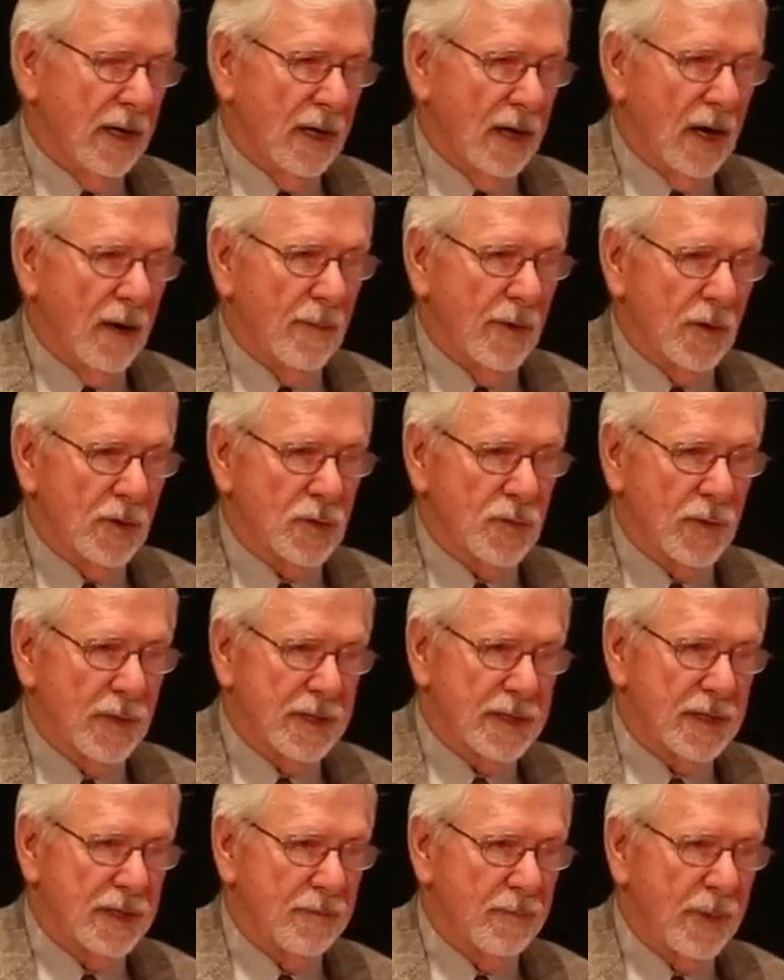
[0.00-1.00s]
on our most
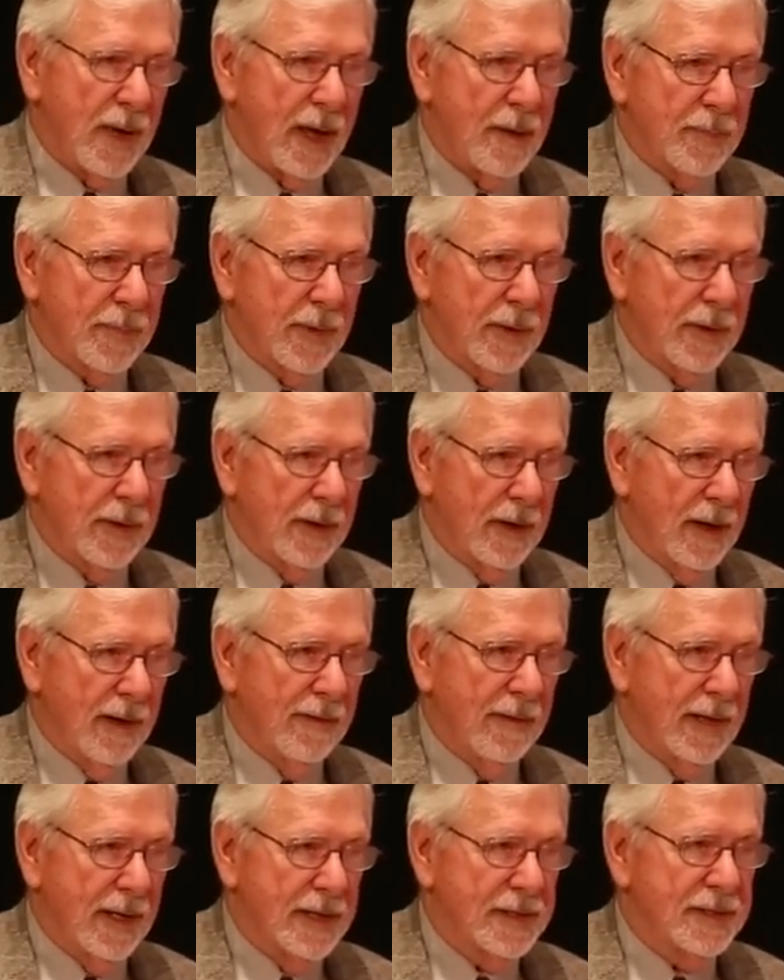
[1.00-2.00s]
recent paper
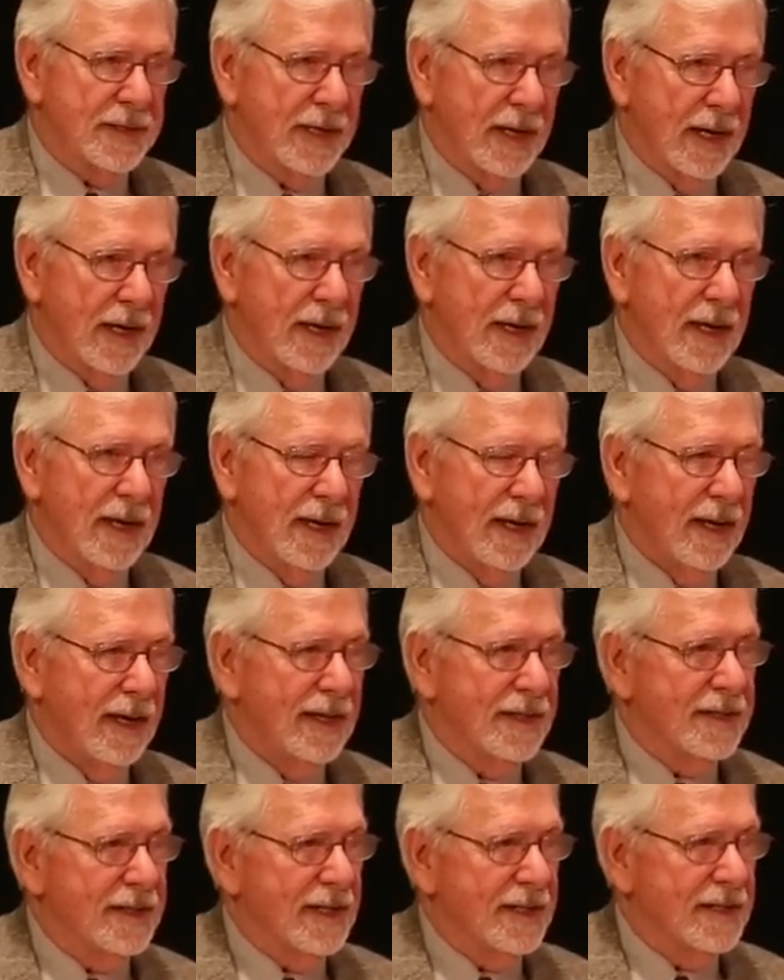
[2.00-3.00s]
on this. Uh,
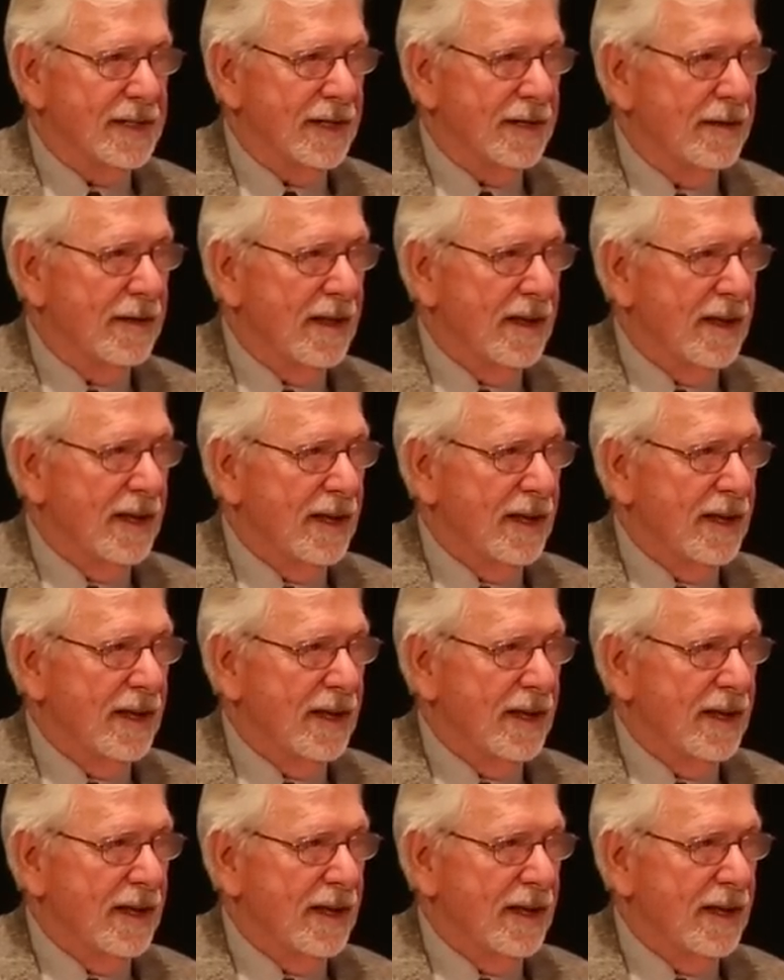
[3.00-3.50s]
it's it's a,